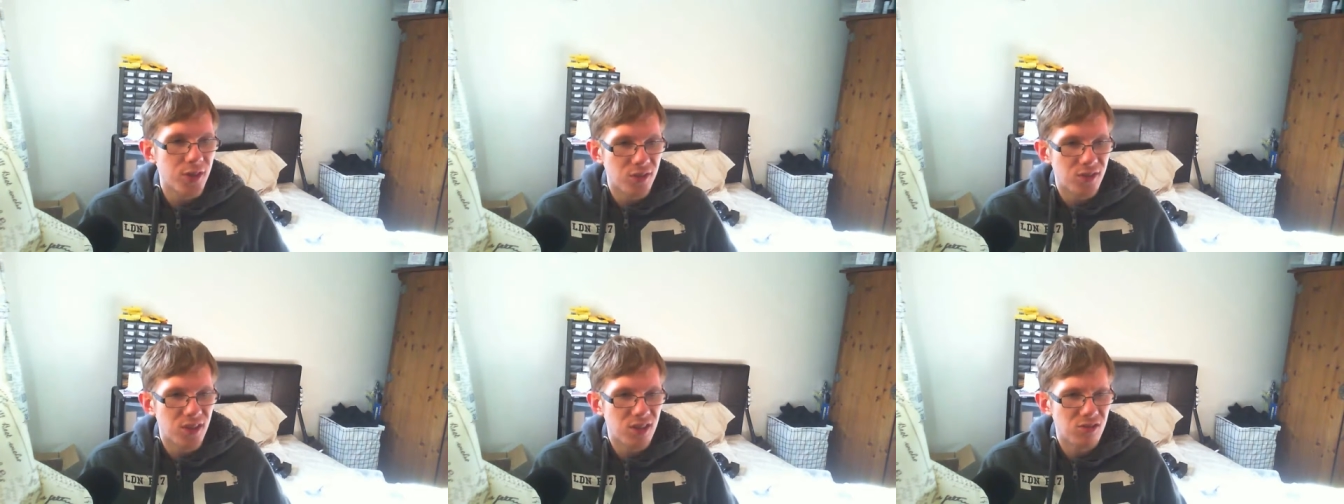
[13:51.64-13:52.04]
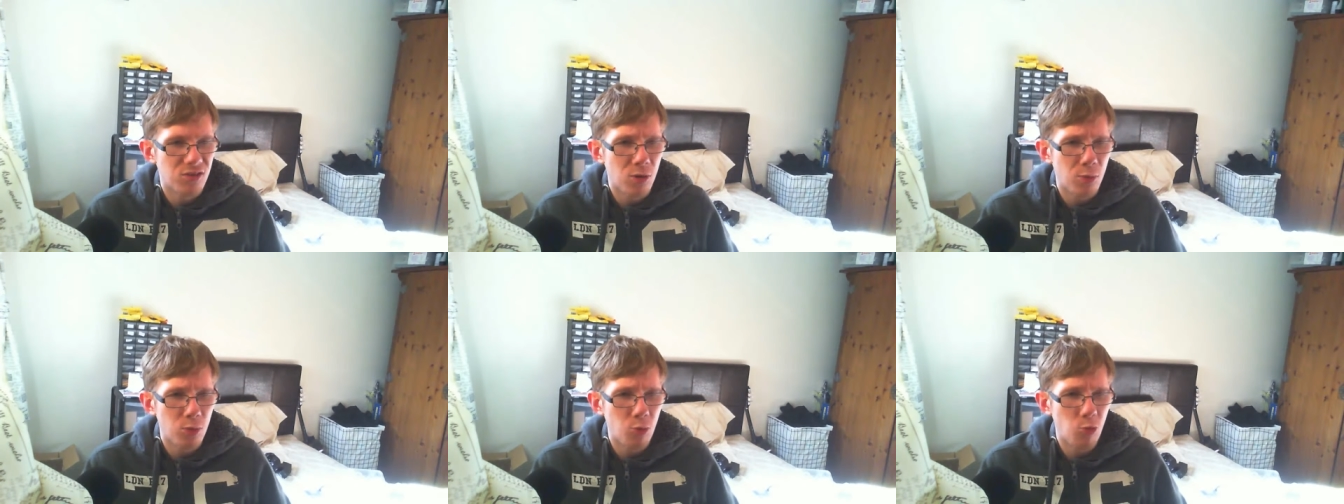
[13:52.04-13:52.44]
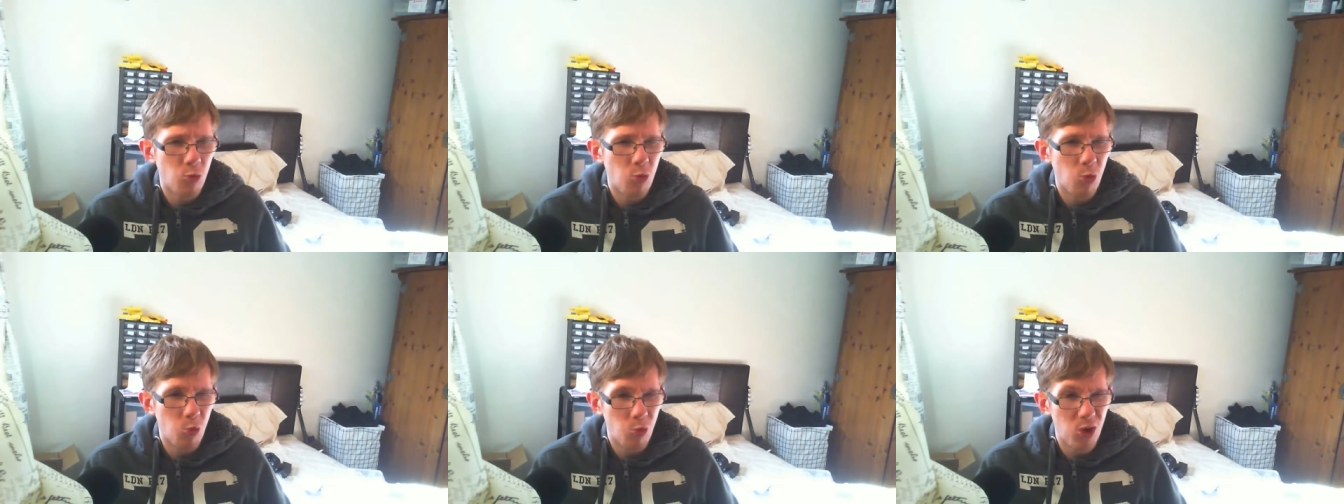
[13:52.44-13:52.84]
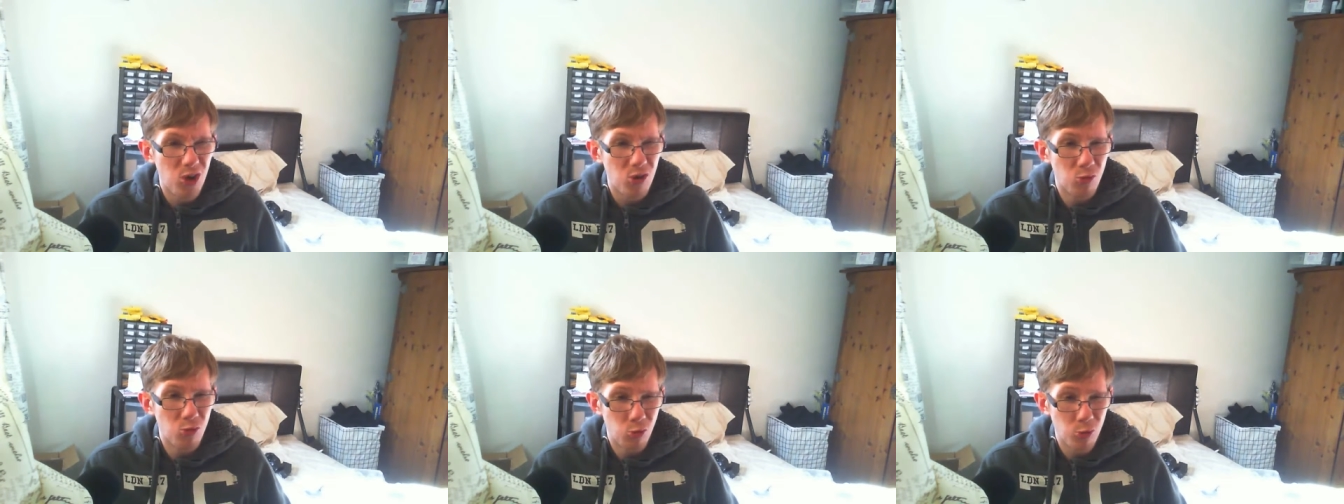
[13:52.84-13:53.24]
because there's no other
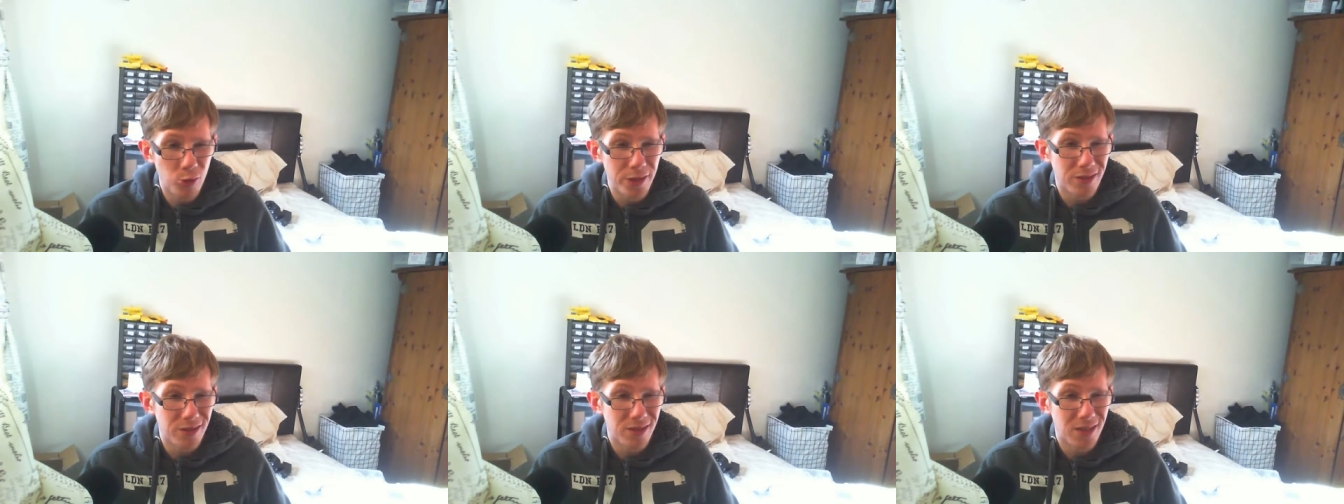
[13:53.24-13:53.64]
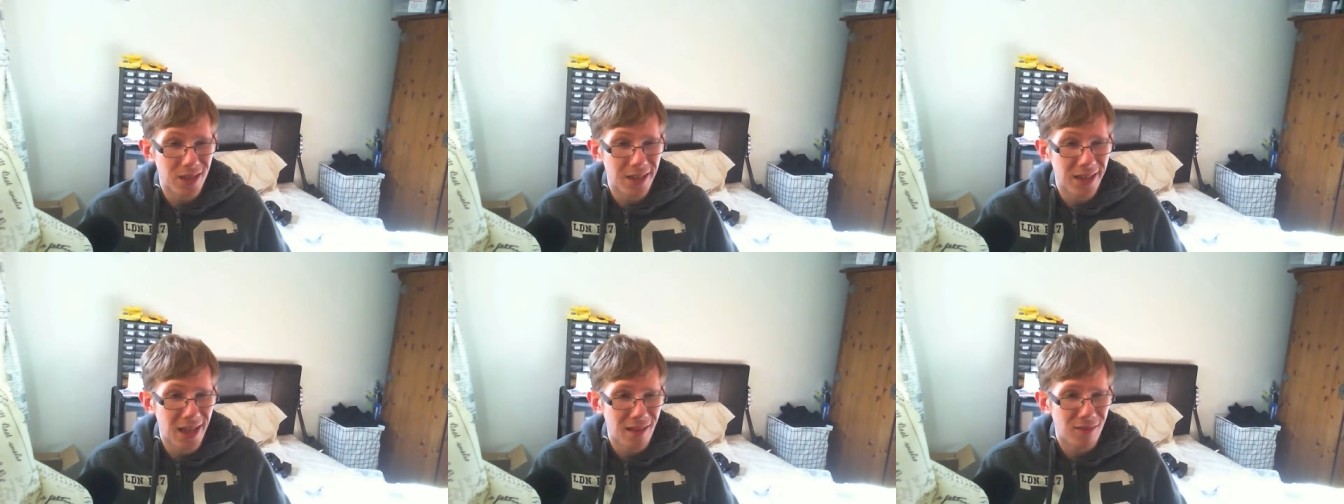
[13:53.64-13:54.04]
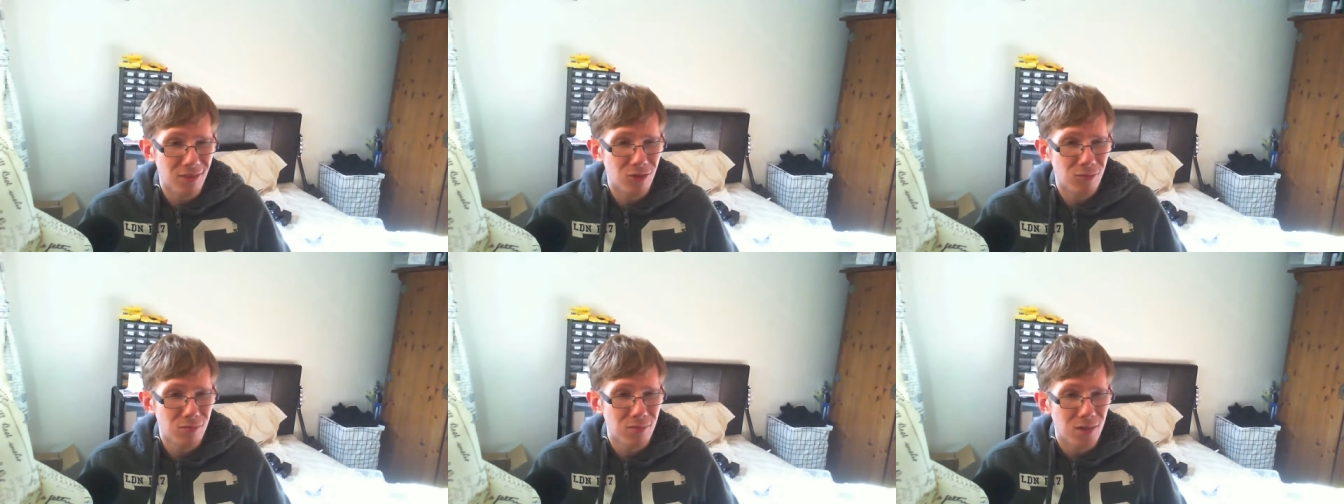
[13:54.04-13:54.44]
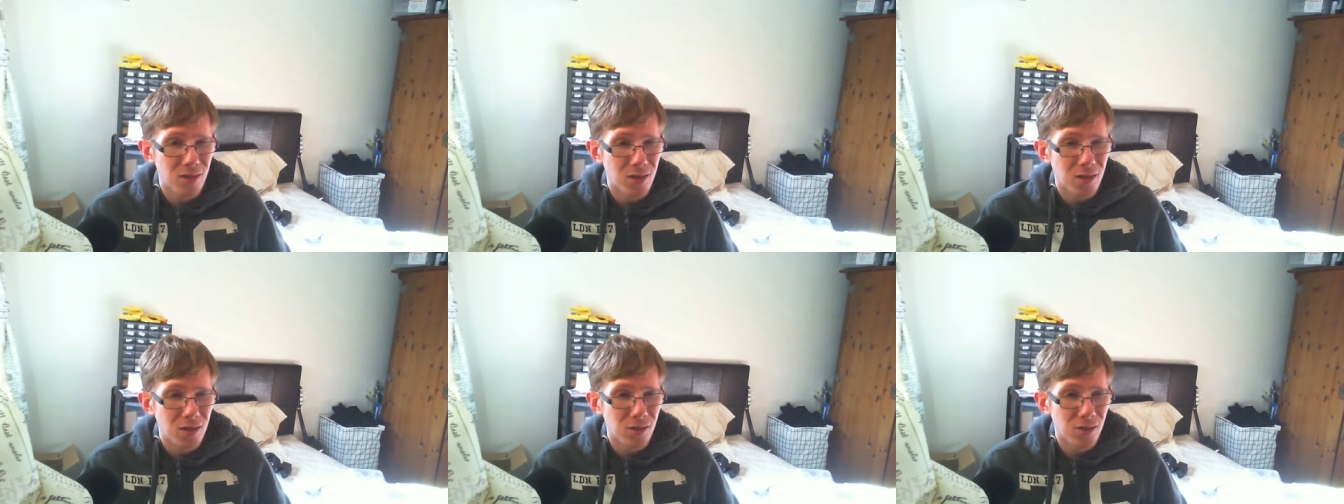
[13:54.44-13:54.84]
real reason to get them,
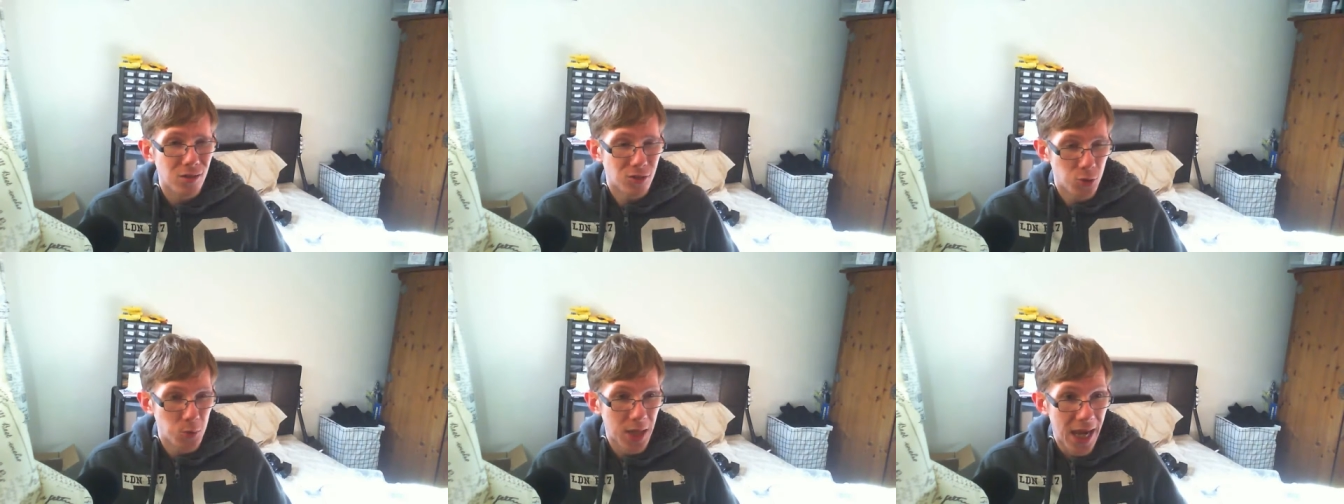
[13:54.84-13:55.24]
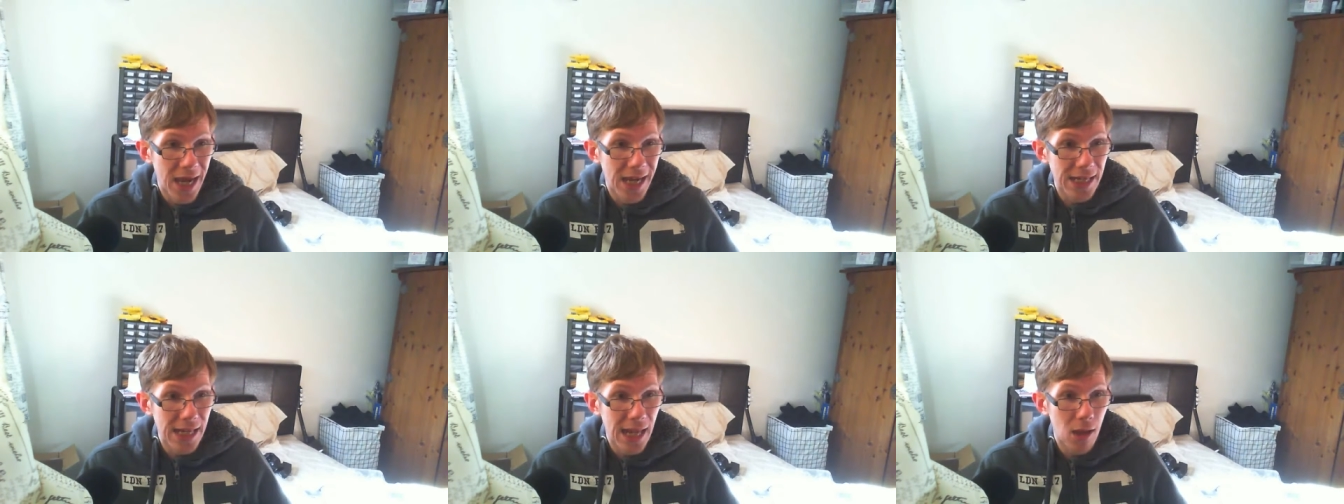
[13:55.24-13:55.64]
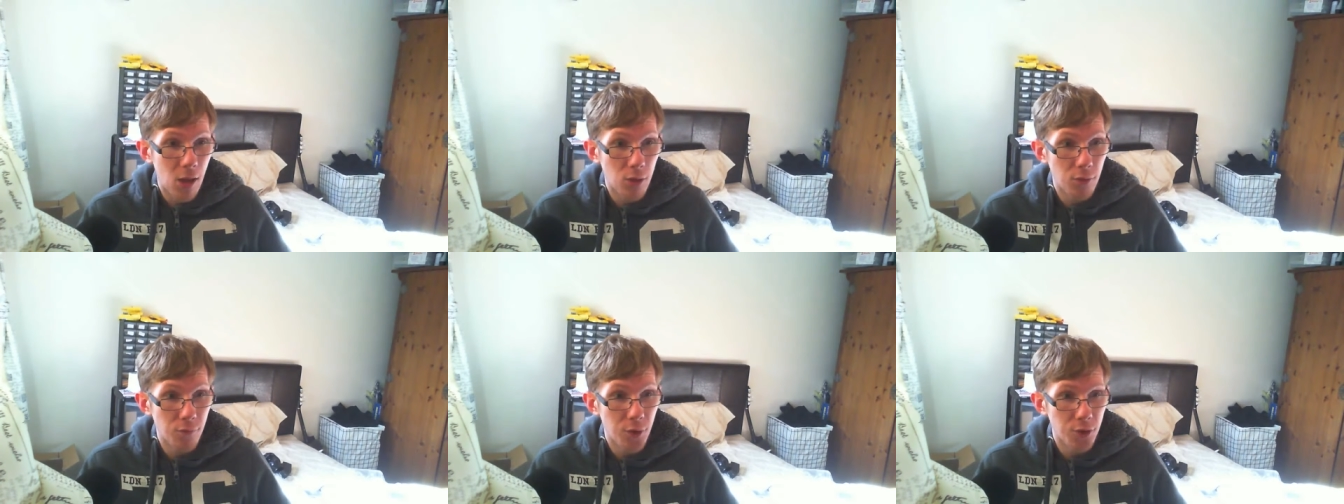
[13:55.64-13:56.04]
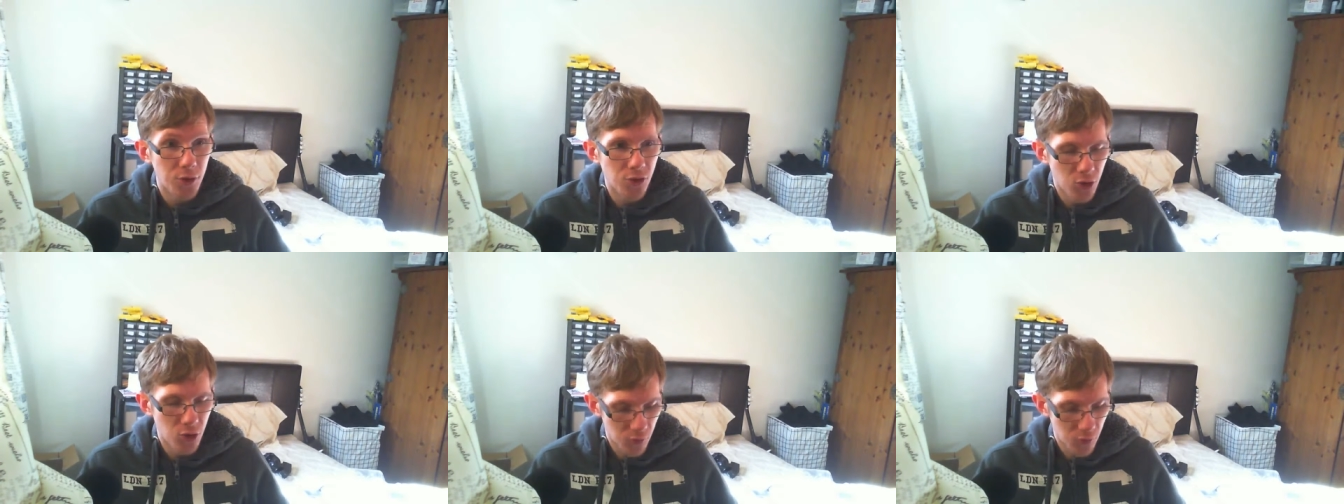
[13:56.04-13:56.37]
because you can get other versions